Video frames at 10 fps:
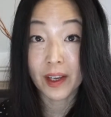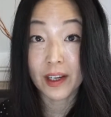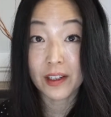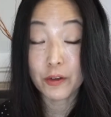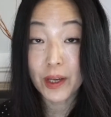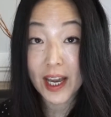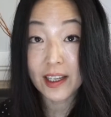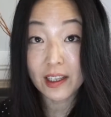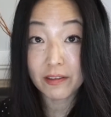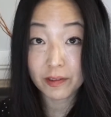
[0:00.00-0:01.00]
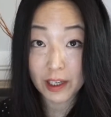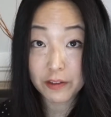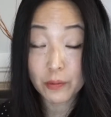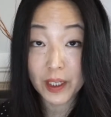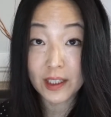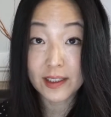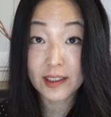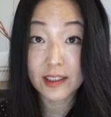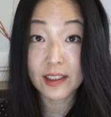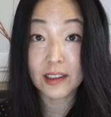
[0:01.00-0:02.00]
You can't give love to me
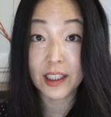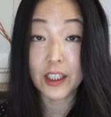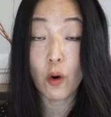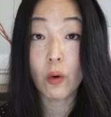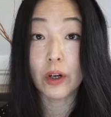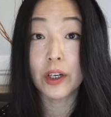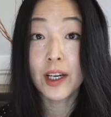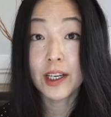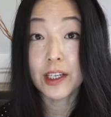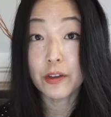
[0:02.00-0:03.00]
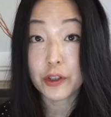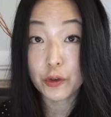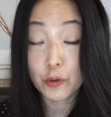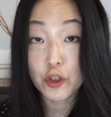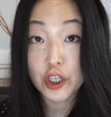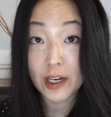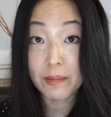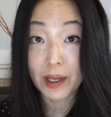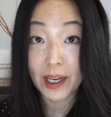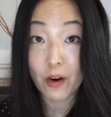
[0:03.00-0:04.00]
consistently, or you shun
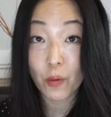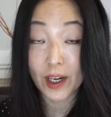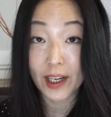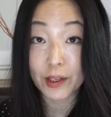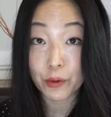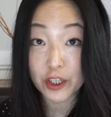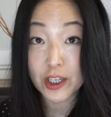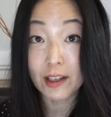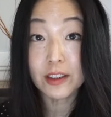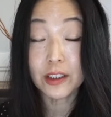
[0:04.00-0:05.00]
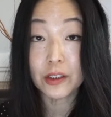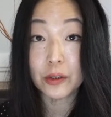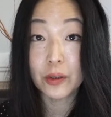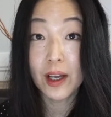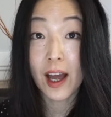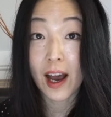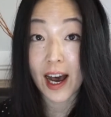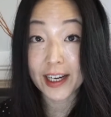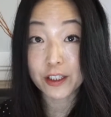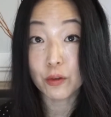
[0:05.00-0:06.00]
me when I reach out to you.
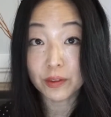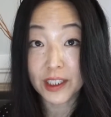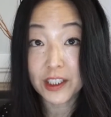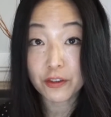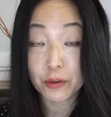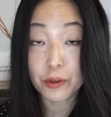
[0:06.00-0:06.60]
I don't need you.